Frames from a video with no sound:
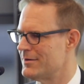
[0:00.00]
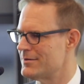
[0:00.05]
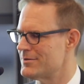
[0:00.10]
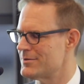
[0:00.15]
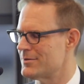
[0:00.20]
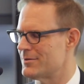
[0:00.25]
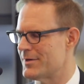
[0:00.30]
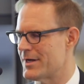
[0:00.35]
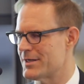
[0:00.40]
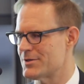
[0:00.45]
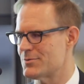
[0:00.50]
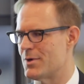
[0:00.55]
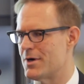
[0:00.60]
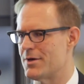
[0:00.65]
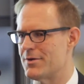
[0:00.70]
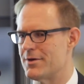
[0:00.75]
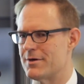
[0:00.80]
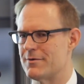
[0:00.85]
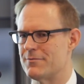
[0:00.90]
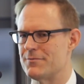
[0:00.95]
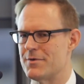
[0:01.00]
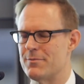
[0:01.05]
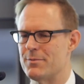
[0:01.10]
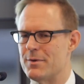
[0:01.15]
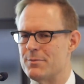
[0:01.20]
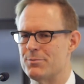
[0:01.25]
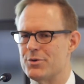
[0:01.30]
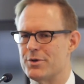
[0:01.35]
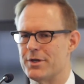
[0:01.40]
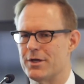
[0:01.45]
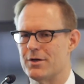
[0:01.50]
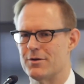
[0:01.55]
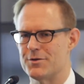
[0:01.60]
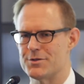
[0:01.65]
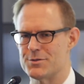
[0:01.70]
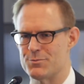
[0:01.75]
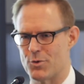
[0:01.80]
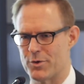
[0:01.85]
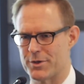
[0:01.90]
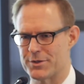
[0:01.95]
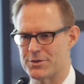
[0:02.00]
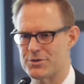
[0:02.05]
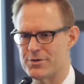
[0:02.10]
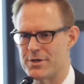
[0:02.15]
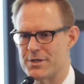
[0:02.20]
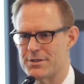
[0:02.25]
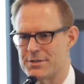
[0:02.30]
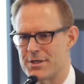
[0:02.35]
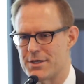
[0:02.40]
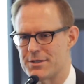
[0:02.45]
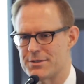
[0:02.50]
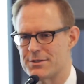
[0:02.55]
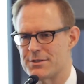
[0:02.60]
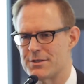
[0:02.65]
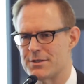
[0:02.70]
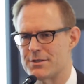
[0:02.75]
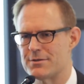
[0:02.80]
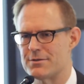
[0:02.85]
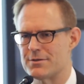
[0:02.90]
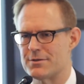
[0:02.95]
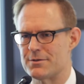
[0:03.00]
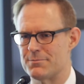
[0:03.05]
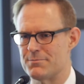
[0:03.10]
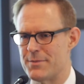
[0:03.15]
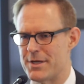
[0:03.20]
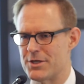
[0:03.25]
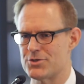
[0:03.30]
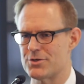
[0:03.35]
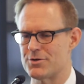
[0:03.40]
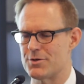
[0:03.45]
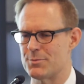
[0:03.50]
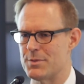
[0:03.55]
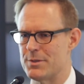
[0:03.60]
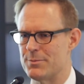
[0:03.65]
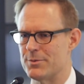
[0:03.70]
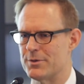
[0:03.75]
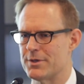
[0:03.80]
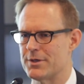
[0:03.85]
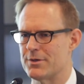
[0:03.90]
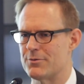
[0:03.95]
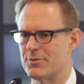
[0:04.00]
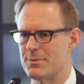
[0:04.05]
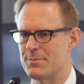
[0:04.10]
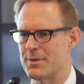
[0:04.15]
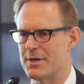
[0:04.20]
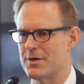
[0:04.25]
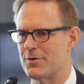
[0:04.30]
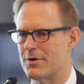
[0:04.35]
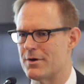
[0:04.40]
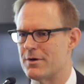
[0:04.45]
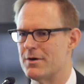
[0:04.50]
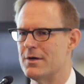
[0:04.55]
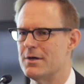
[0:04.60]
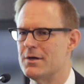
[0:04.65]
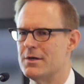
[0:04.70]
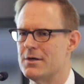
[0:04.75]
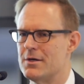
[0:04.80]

So that's why they've been putting all these mortgage stress tests in, to make sure that people can repay their